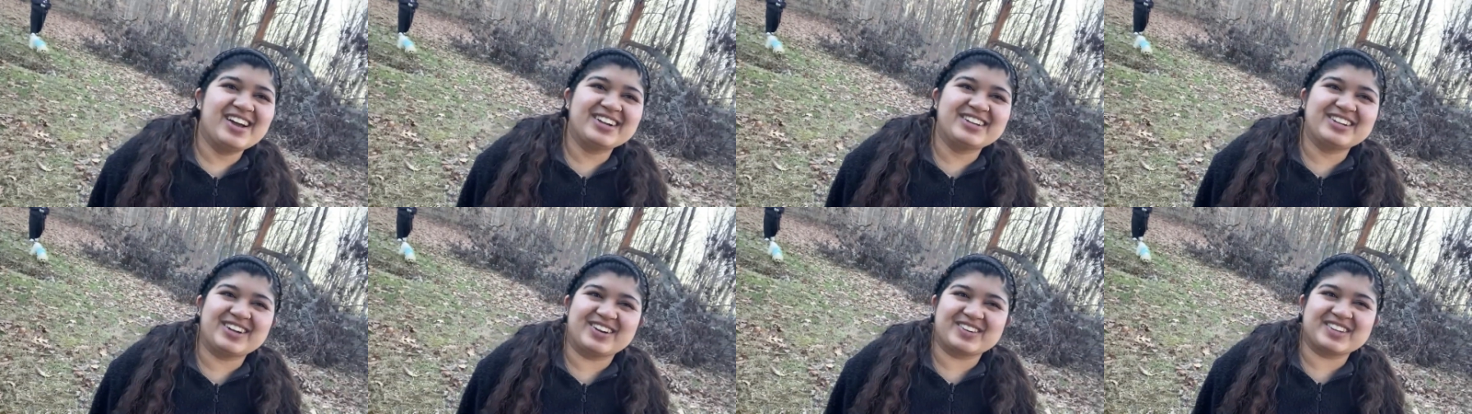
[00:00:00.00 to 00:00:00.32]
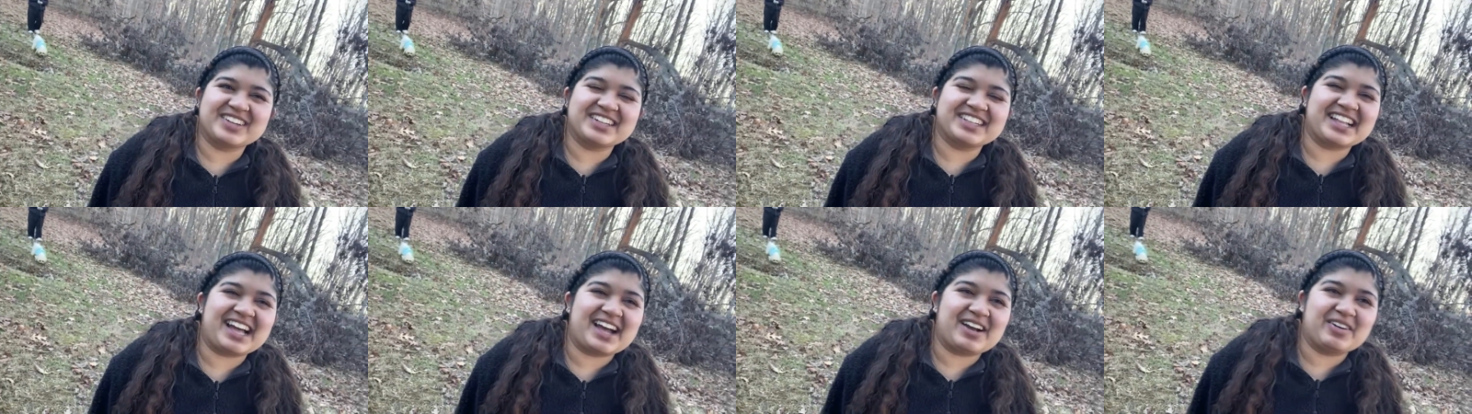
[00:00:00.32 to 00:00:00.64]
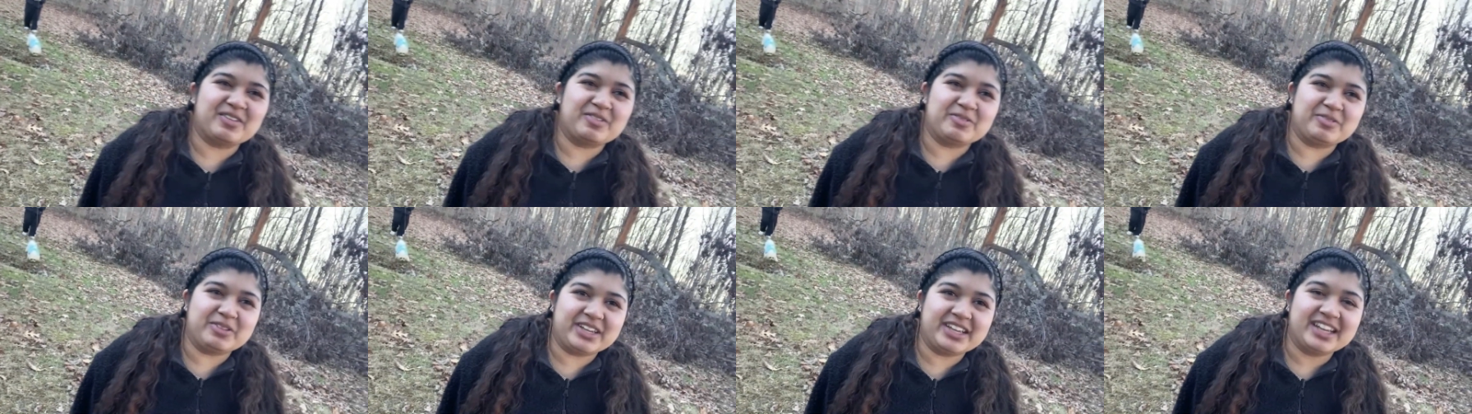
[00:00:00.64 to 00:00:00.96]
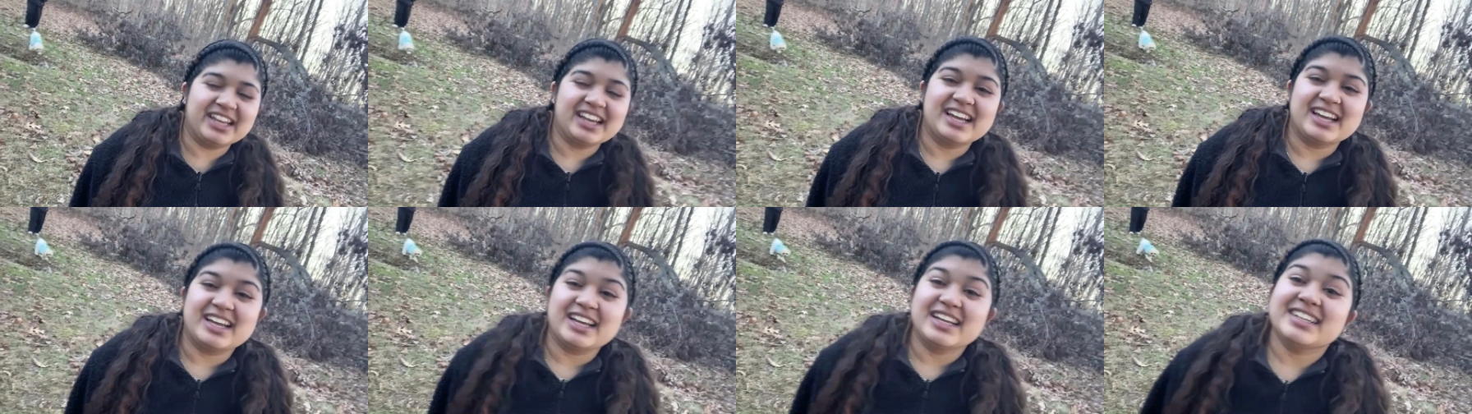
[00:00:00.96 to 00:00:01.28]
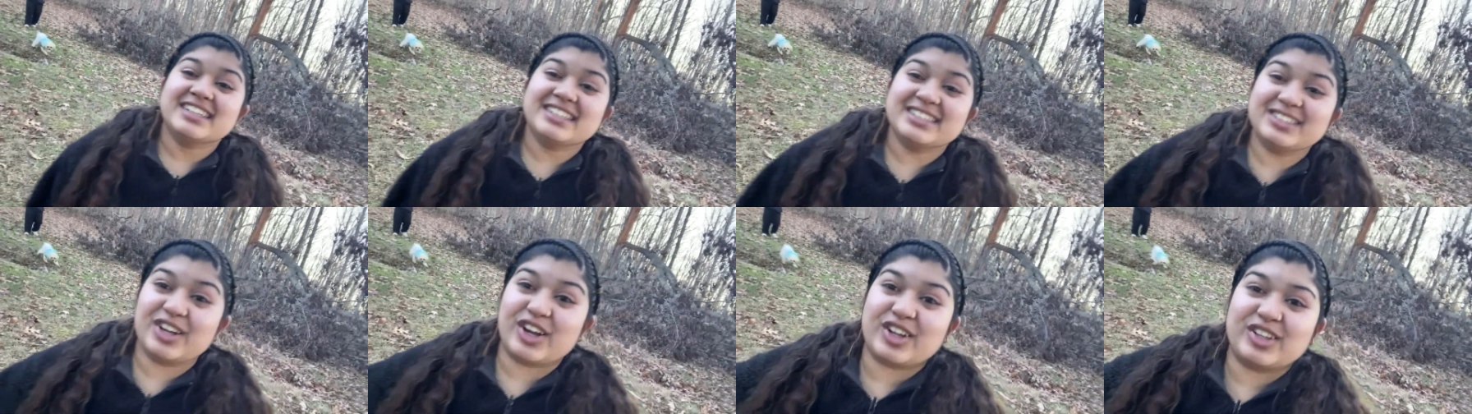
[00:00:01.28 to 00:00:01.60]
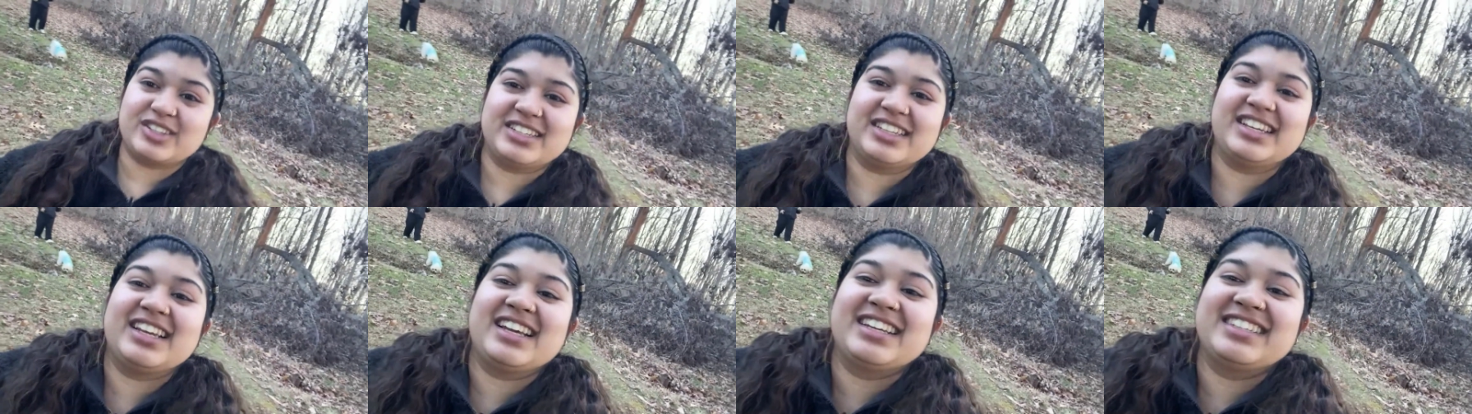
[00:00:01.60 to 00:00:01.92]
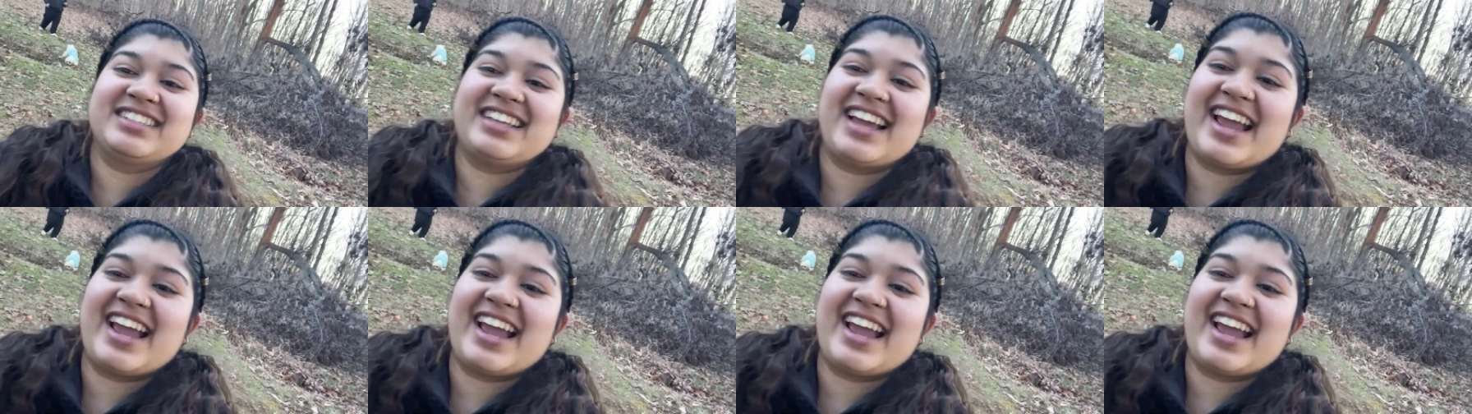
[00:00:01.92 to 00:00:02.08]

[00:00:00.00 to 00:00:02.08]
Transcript: Don't be loud with me. Come on. Did y'all see his